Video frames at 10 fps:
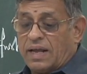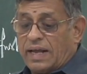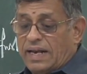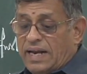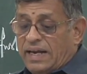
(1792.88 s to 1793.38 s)

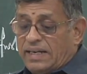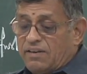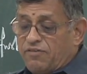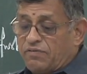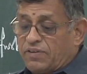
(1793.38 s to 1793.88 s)
In
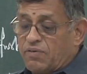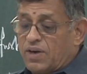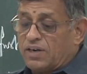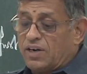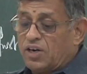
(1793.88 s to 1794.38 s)

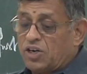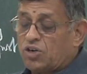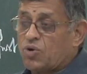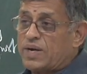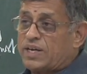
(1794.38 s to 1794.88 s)
1851,
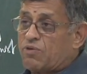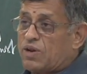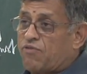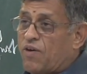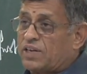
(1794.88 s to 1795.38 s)

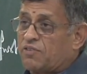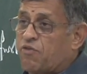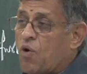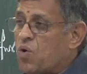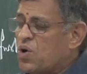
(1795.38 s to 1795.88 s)

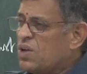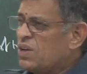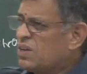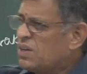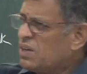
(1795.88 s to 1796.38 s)
2144.
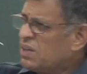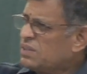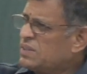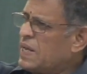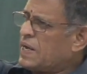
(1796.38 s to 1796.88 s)

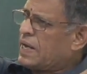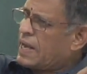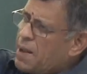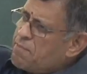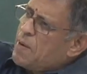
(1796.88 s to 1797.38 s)
They
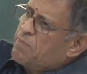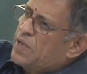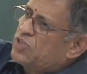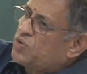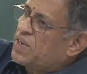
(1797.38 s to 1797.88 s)
ramp up
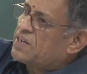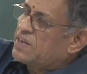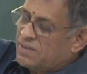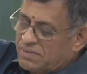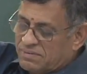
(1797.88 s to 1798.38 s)

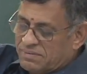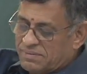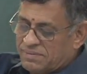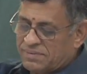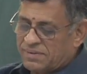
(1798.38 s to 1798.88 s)
education.
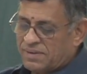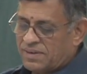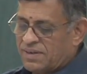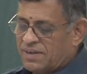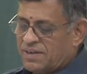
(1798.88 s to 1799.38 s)

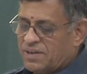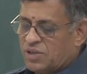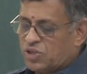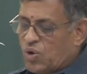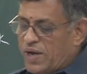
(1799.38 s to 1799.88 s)

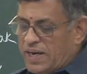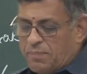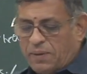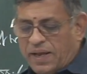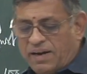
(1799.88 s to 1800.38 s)
So in a
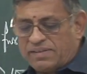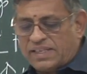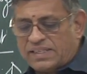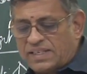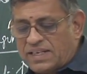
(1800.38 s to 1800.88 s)
period of
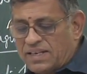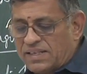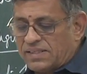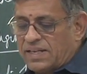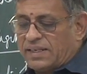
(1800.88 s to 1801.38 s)
60
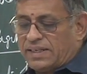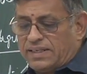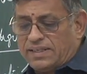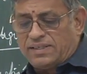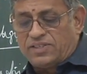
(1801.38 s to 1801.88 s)
years, the attendance